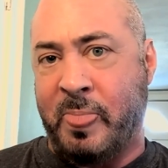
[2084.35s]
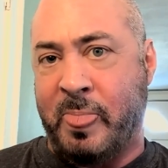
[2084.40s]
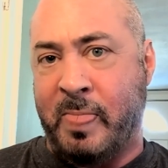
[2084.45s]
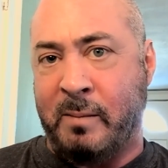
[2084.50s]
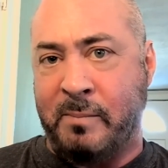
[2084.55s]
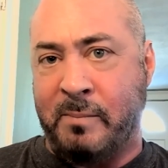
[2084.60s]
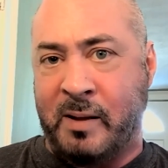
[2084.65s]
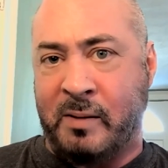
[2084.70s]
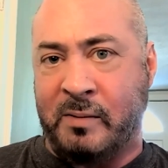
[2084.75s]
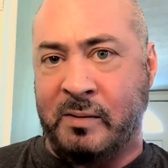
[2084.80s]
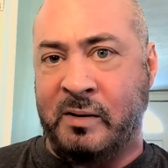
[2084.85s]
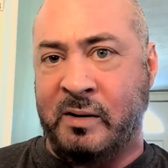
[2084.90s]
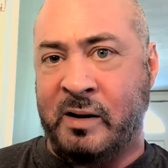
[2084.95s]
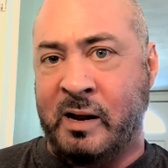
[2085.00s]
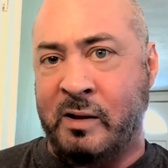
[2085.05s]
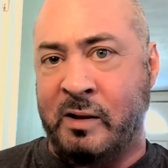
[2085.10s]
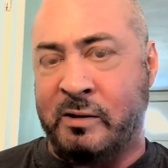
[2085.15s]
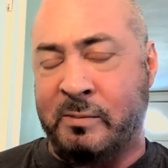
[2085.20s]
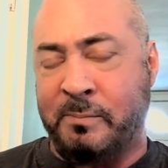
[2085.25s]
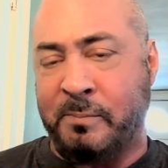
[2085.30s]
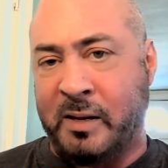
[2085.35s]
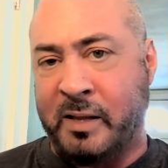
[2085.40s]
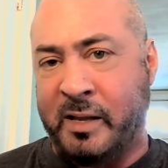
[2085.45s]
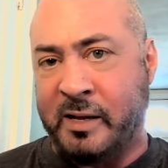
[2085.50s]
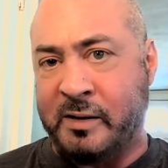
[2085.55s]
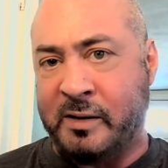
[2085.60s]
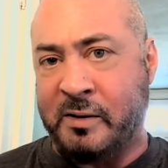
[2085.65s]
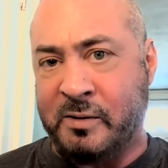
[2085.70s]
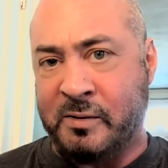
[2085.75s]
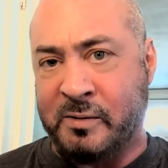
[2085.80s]
about how you
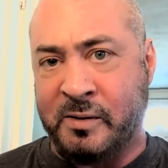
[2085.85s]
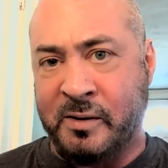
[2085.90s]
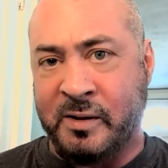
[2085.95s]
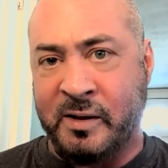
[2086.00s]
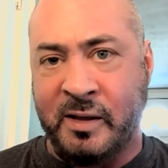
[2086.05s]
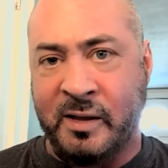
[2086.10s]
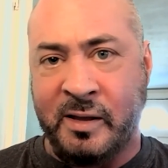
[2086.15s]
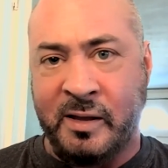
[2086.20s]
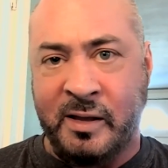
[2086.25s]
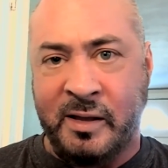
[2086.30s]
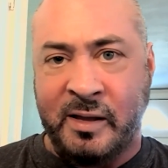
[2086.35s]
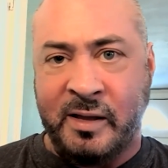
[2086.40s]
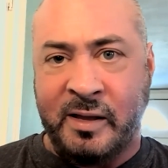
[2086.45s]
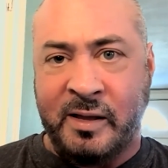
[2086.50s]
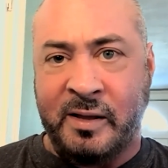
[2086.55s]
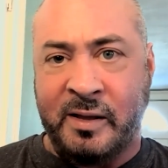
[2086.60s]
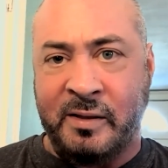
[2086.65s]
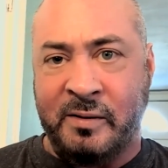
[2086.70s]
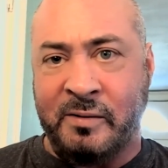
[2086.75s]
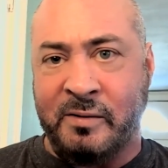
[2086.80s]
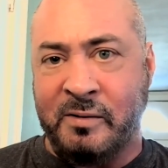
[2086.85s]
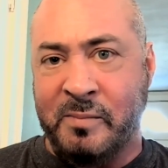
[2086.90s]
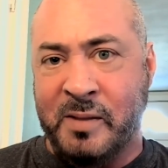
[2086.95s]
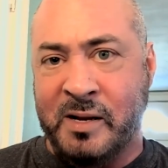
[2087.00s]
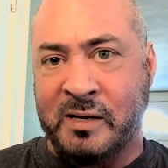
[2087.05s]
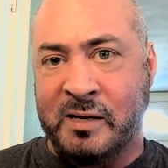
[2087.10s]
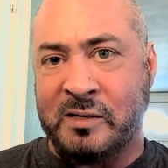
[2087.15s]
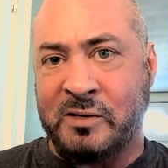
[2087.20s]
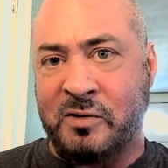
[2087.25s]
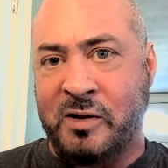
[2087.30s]
plan your your
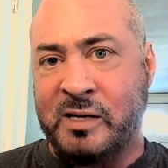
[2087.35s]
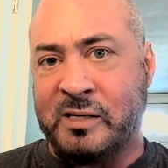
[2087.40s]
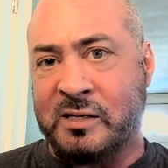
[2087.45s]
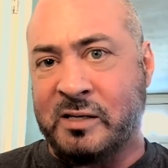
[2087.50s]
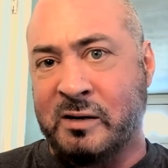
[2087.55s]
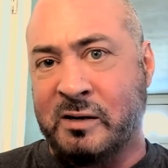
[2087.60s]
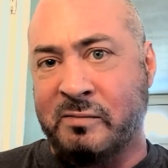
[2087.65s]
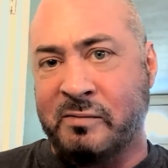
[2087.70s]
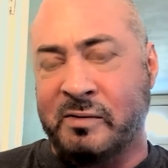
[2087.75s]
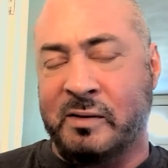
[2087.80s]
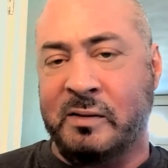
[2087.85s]
administration of it.